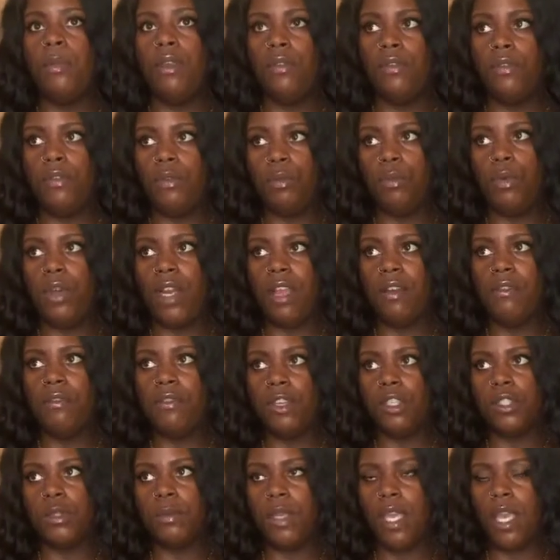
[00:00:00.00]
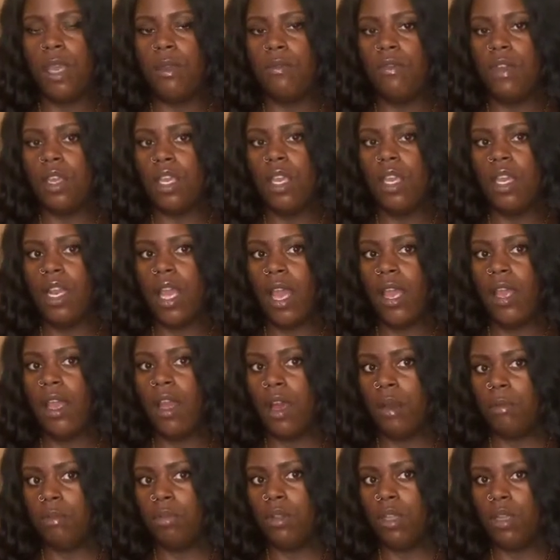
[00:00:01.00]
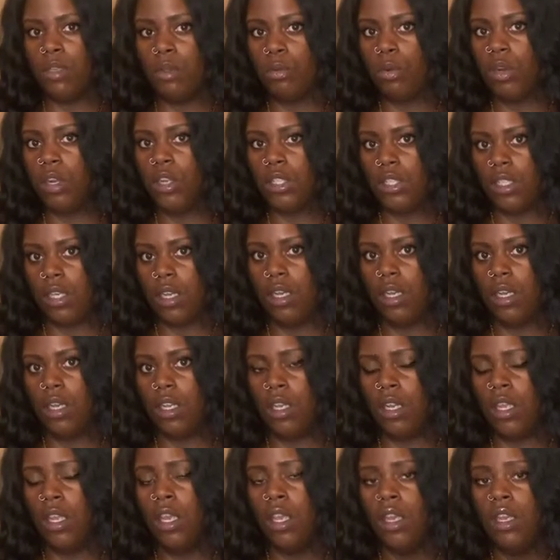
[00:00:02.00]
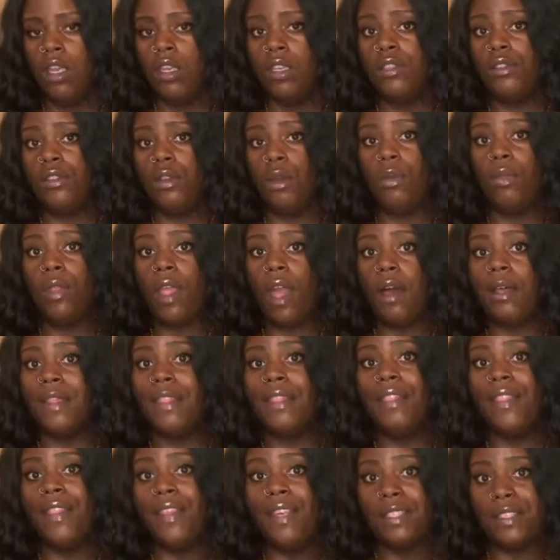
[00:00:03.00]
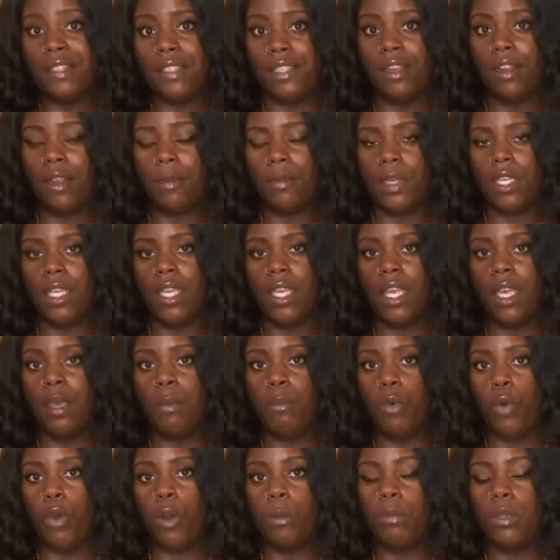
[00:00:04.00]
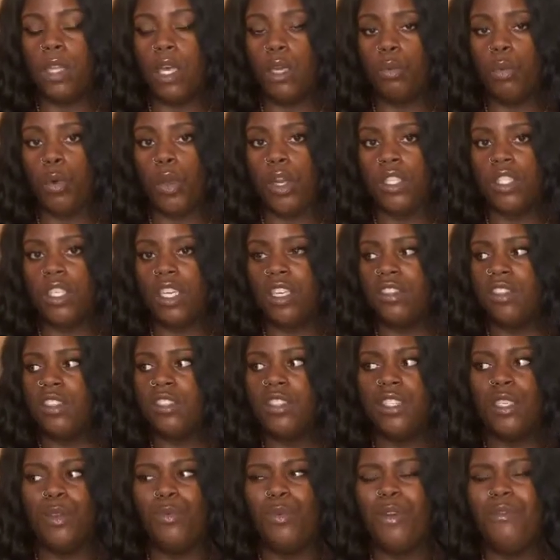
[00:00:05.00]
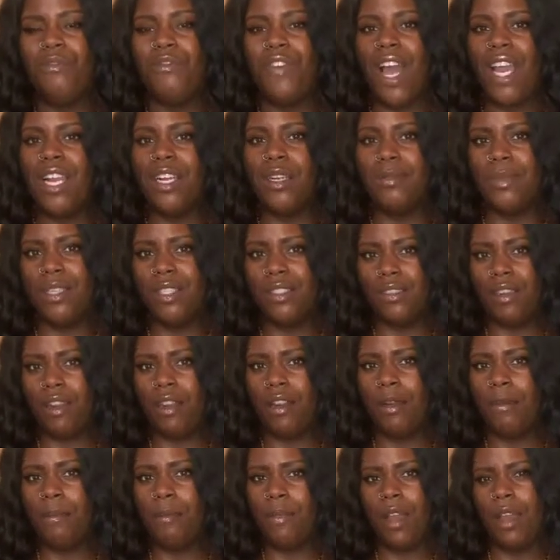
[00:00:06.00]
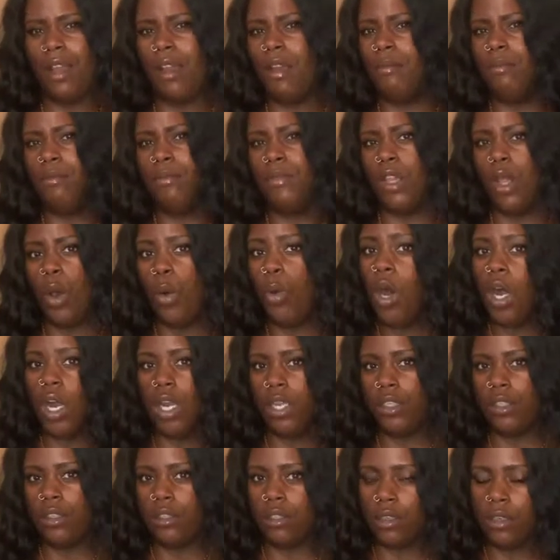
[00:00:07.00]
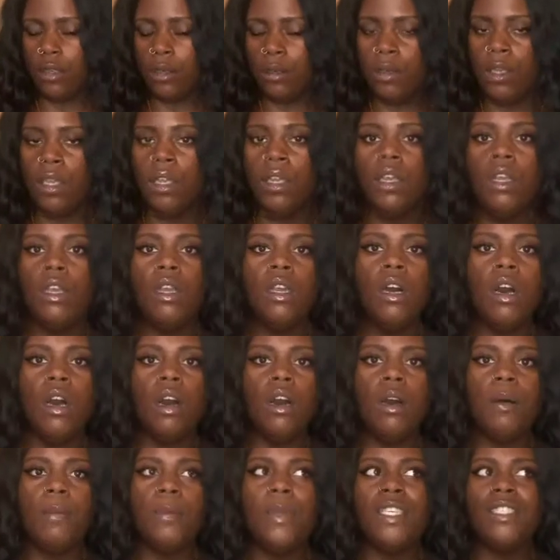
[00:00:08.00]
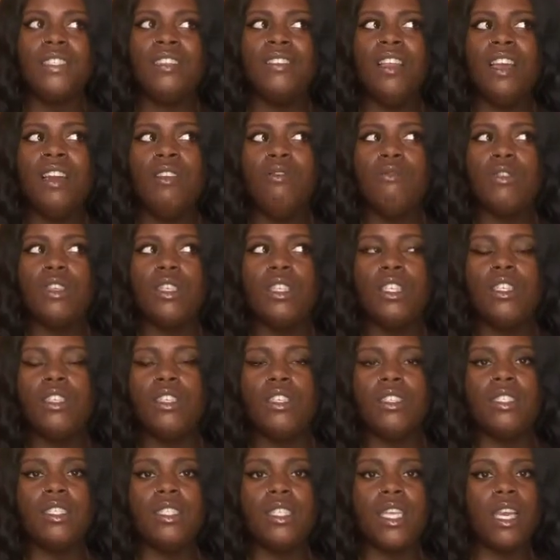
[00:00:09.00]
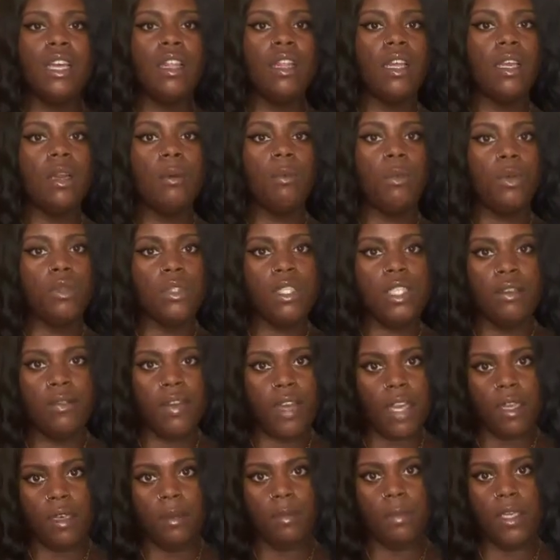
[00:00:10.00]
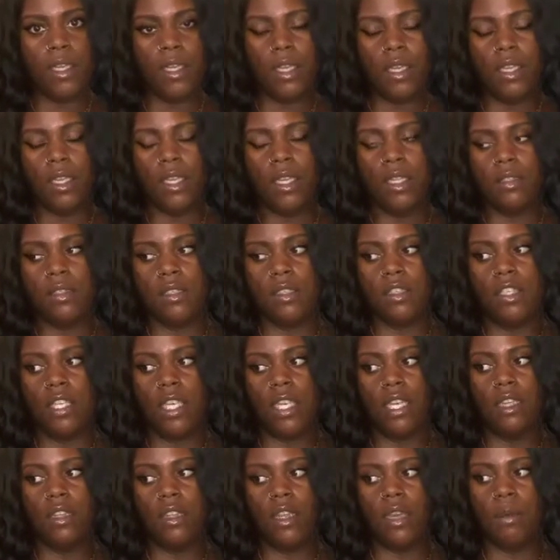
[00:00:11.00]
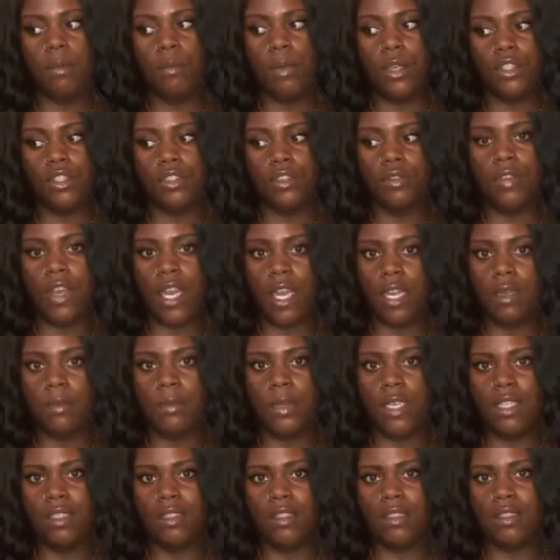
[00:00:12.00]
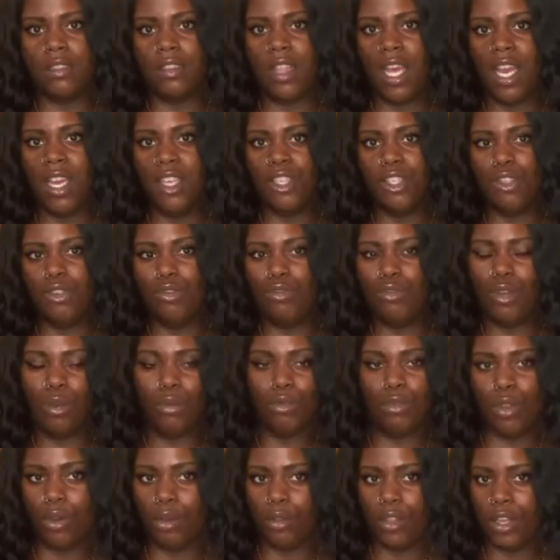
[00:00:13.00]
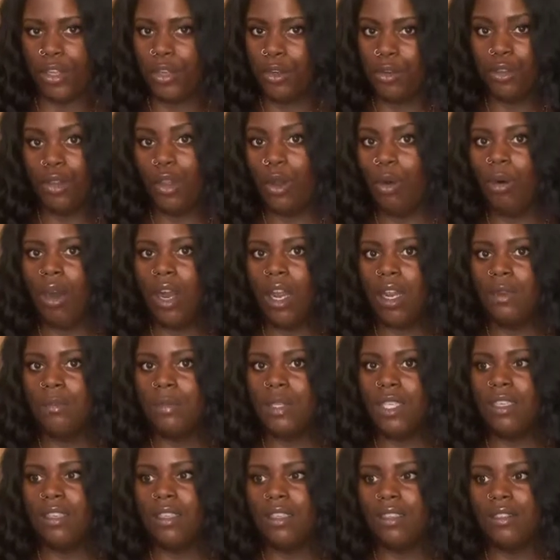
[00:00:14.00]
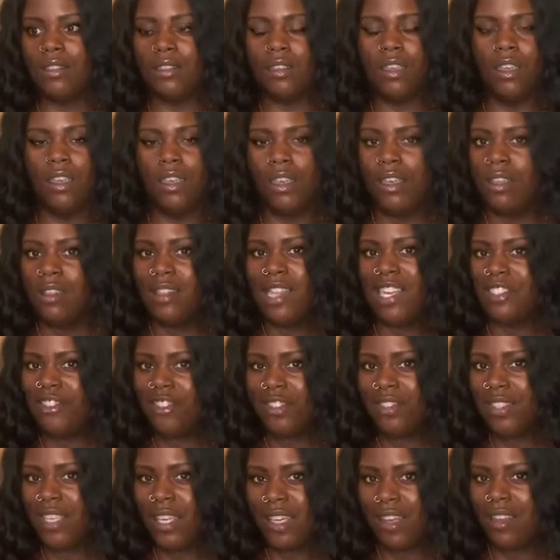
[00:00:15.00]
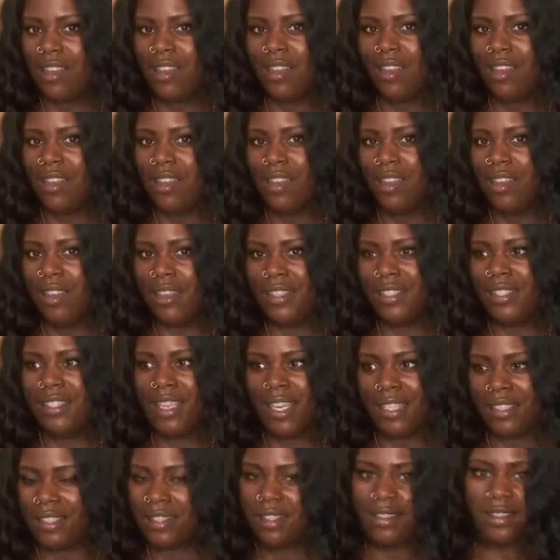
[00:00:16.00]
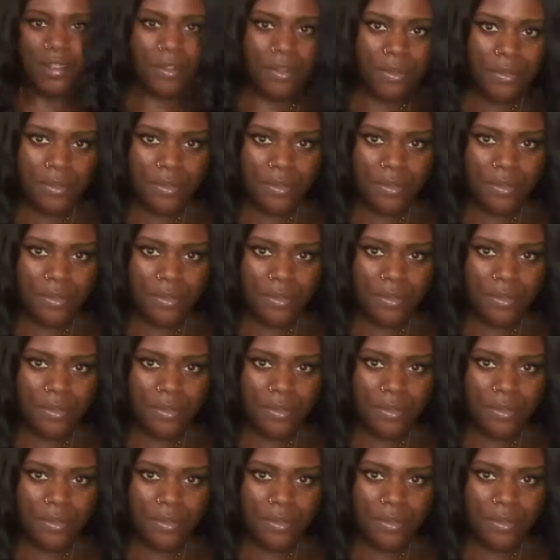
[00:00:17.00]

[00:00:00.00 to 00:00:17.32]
when I first became vegan, I got blood work done. So now this year I'm gonna get more blood work done to see what vitamins I'm low on, you know. It's not really good to take like a multivitamin and to take like a bunch of vitamins that you don't know that you're low on, because that's just like excessive.